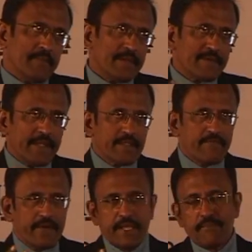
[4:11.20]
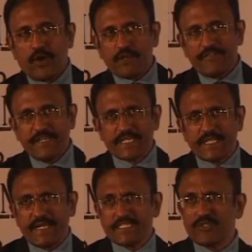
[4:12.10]
There is another very important
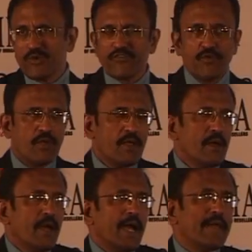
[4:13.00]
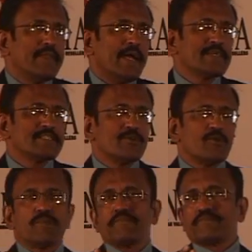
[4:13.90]
feature that is useful, and that is, you
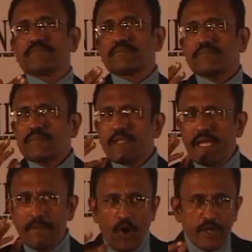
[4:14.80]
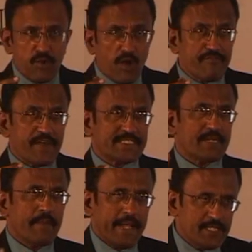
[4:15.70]
know, a module of
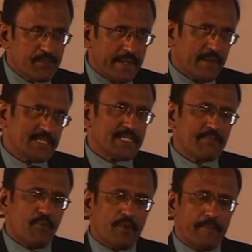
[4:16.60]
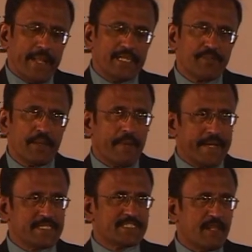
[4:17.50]
asset management. Asset management
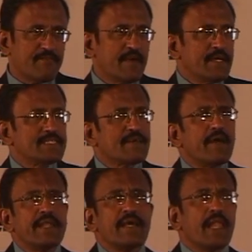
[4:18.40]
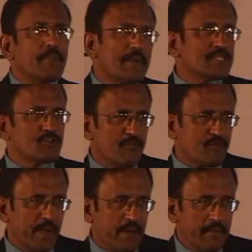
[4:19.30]
by itself is a very elaborate
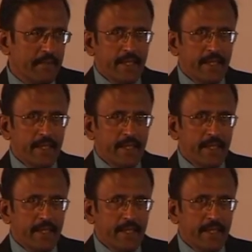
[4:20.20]
software.